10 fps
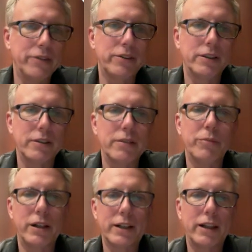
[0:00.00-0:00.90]
and
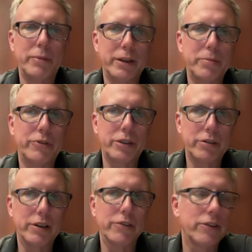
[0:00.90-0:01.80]
well-calibrated
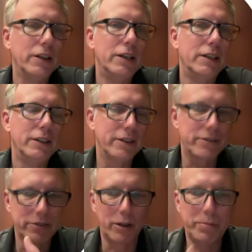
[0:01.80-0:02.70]
posteriors. This
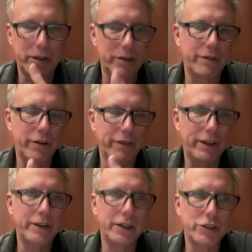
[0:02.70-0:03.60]
is all part of our
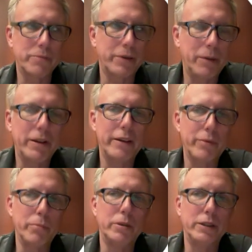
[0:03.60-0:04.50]
validation pipeline that
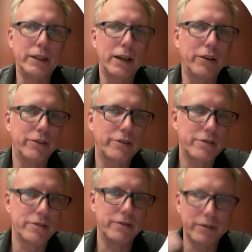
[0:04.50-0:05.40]
we're building out
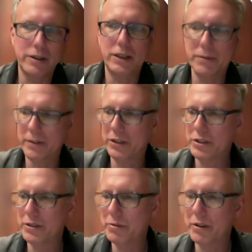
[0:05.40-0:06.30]
to
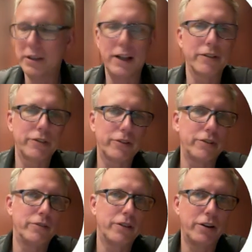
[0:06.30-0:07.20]
actually do the analysis
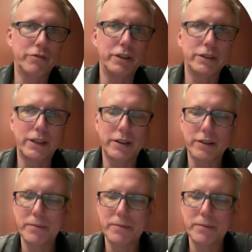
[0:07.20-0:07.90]
on real data.